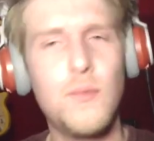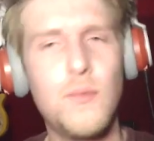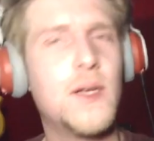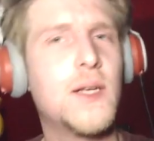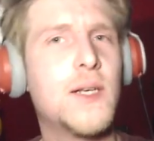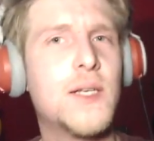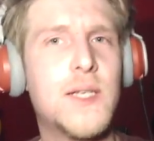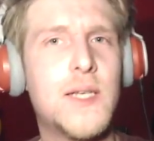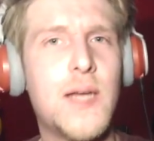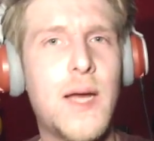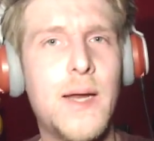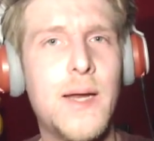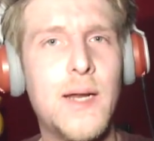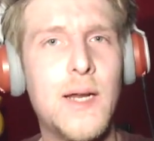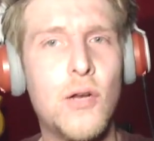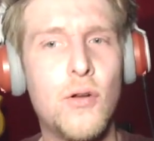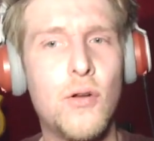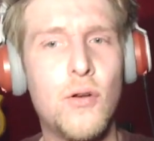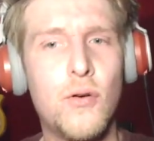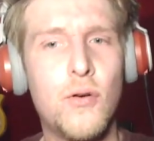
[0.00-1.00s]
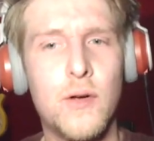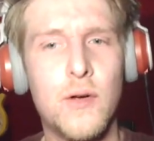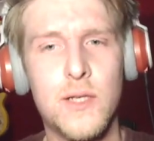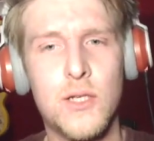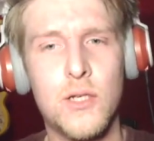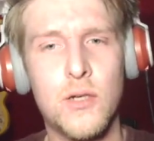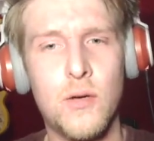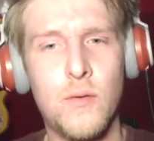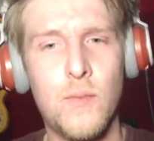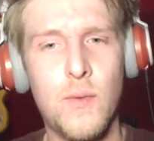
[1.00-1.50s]
I think we're going to stay in it longer
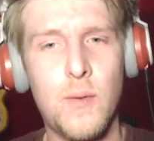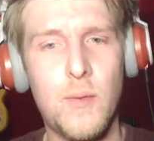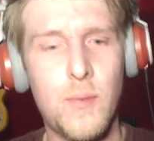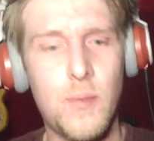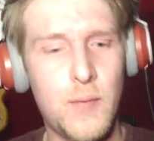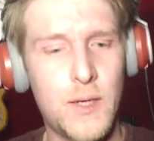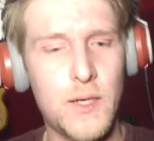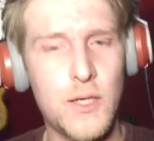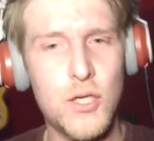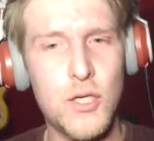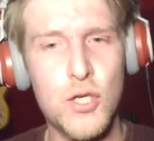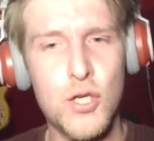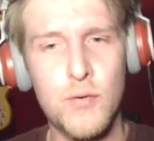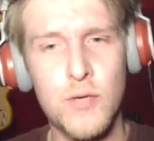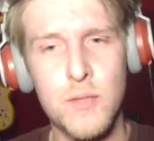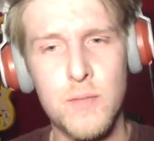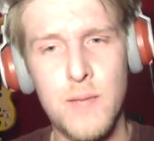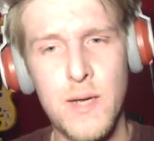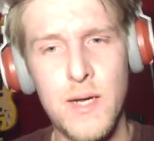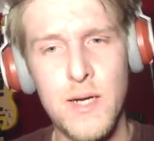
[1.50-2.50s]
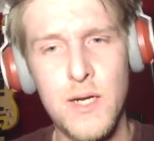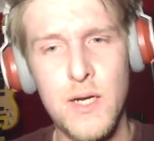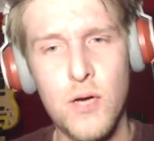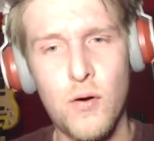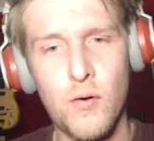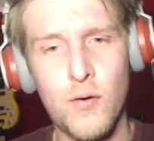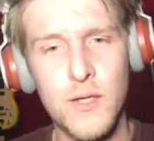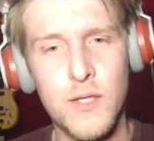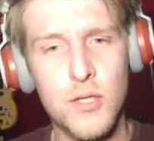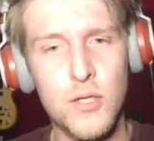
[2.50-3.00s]
this time. We're probably going to do as many
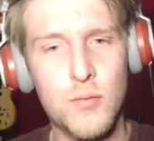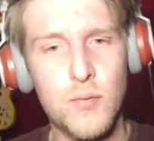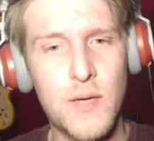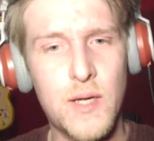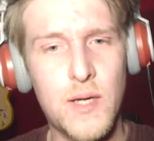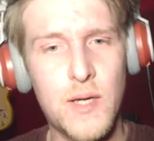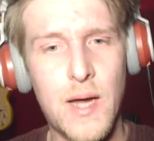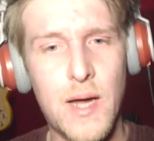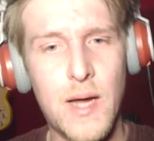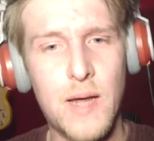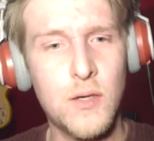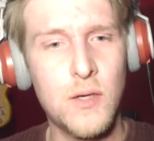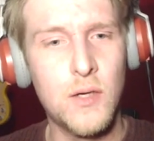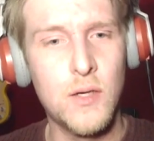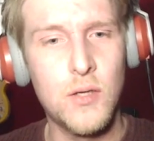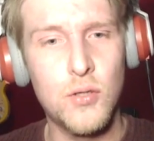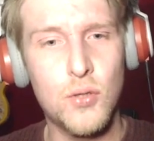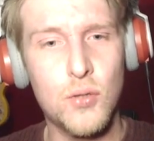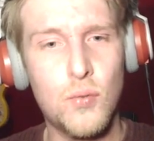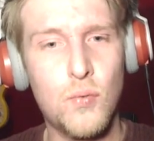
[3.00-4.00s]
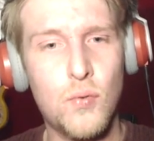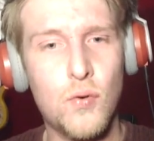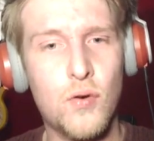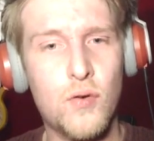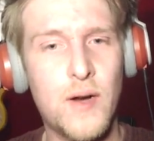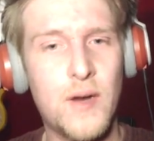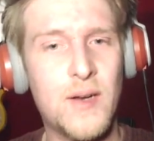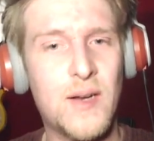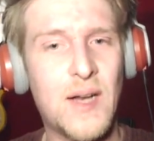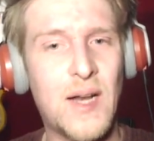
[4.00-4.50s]
nights as we can, just
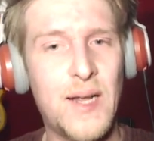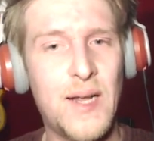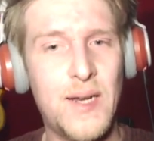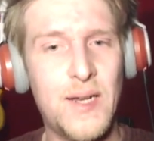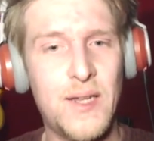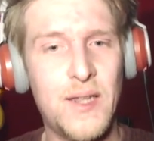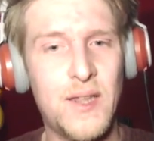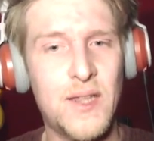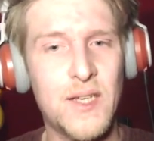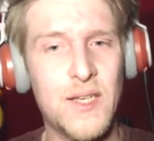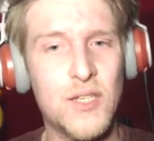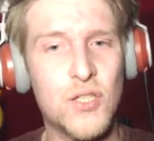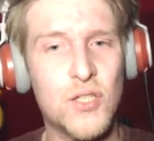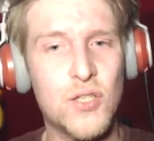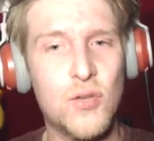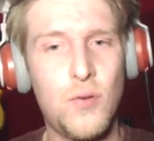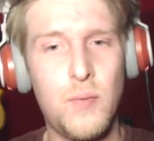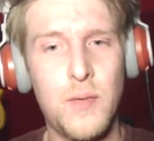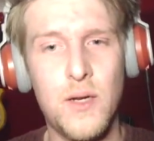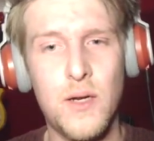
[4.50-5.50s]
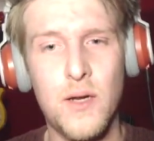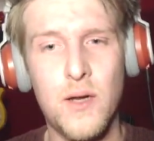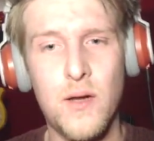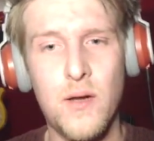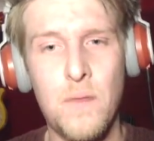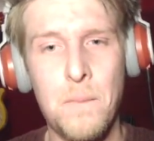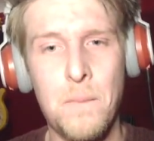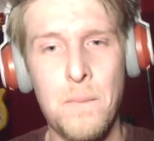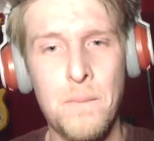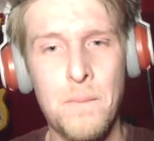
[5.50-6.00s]
walk around cleaning things up, you
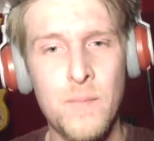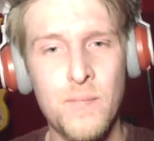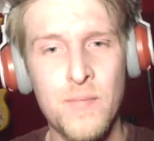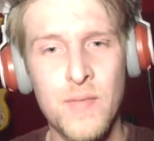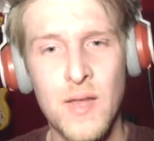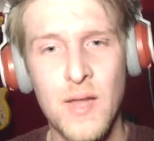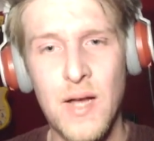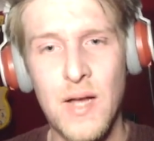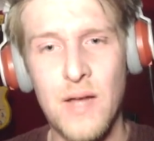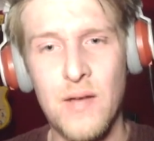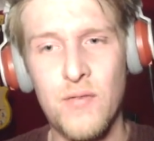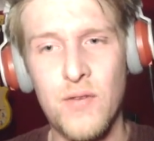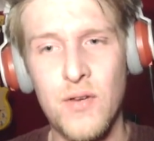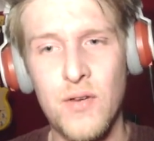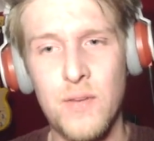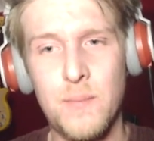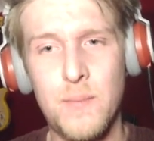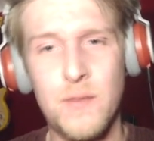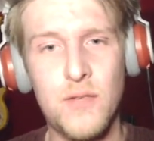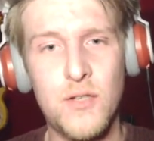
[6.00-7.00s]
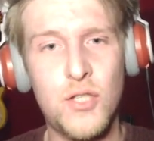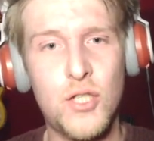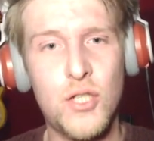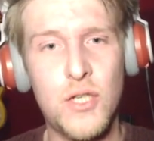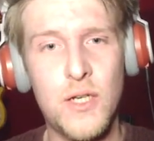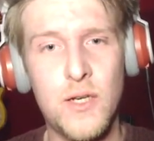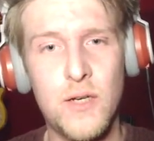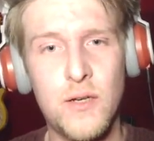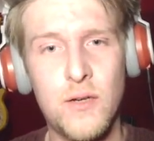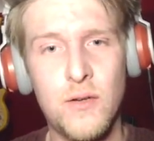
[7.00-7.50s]
know, having a bit of a
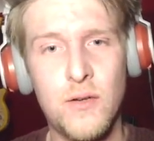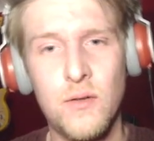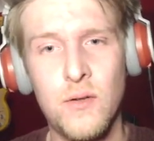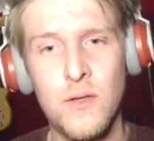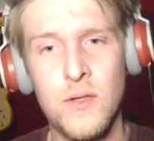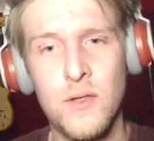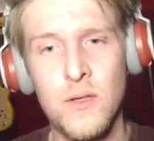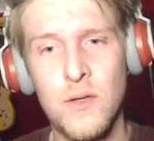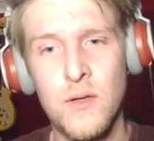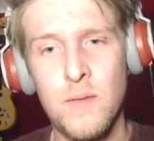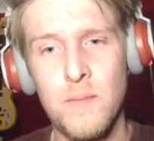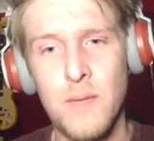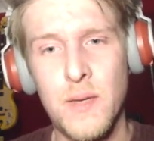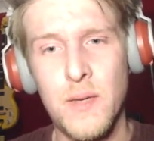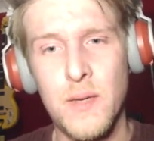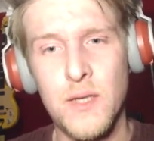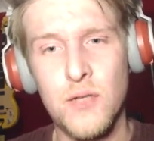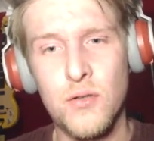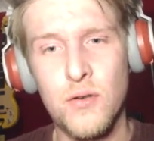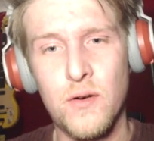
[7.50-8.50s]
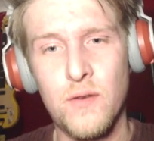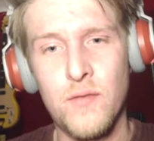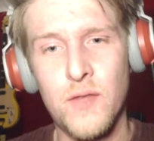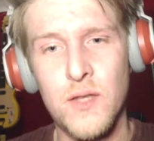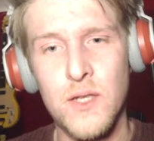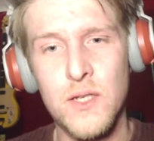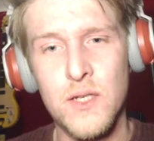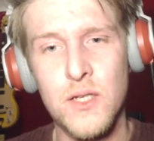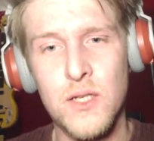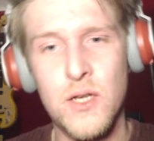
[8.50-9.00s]
chill, making sure
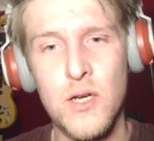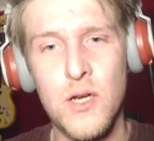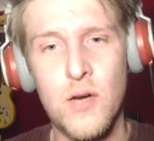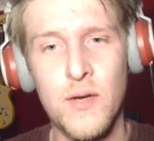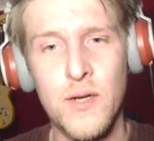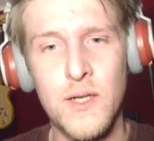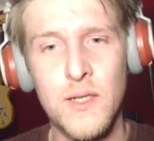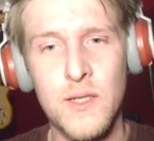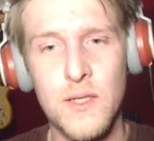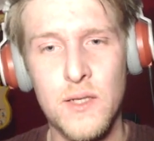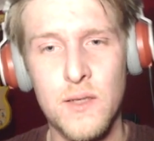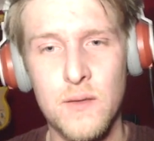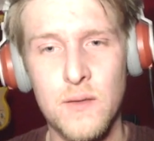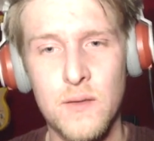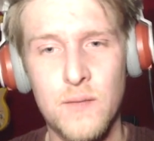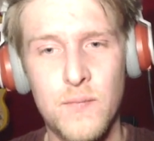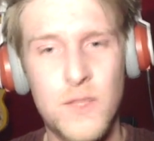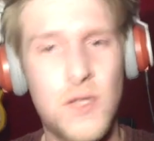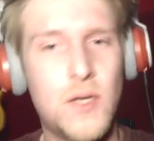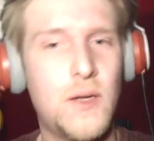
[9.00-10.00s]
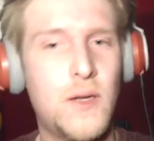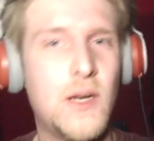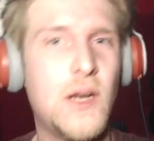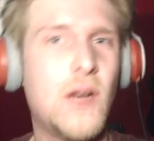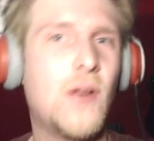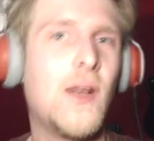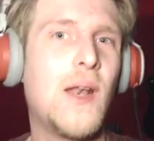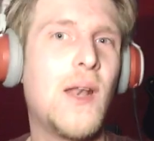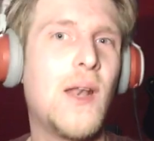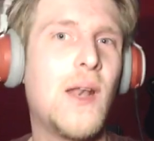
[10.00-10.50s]
everything's nice,
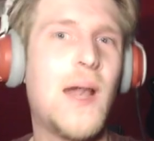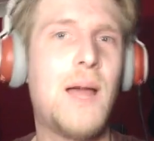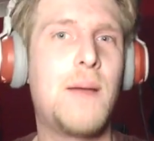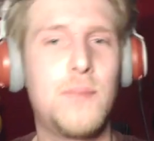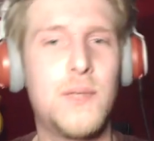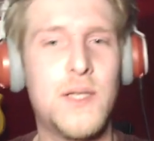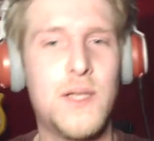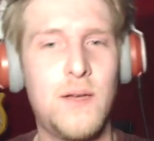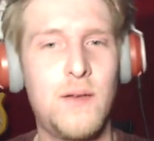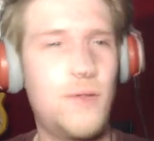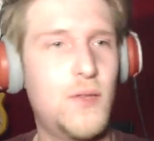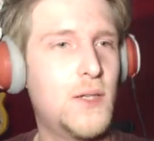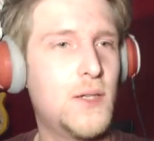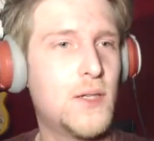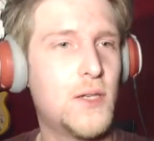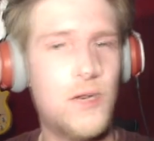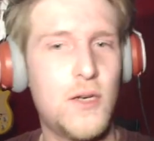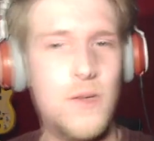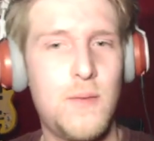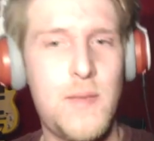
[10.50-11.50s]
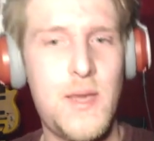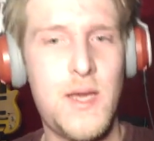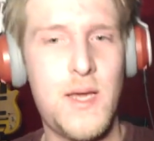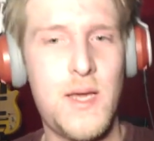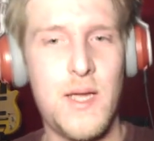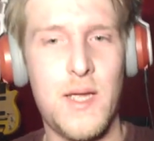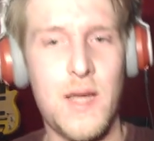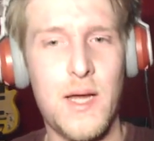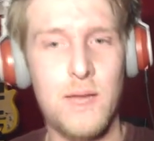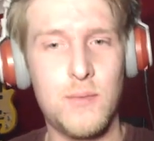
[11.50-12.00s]
turning on lamps. Everything's going to
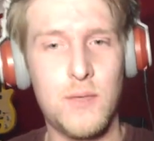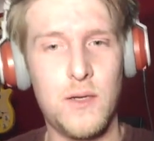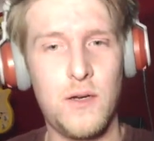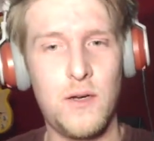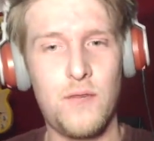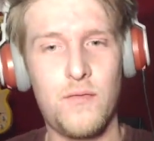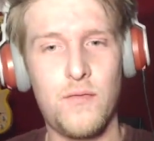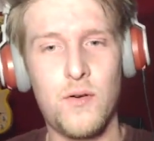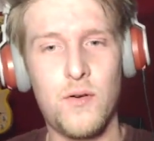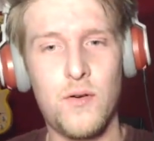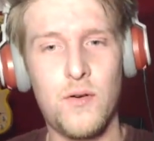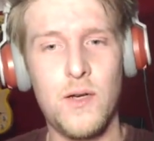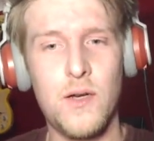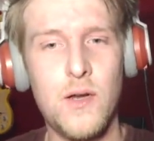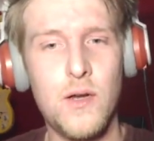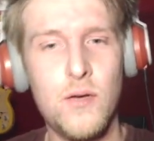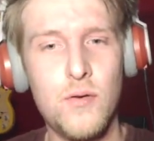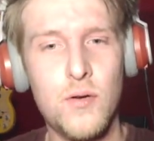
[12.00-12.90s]
be absolutely fine.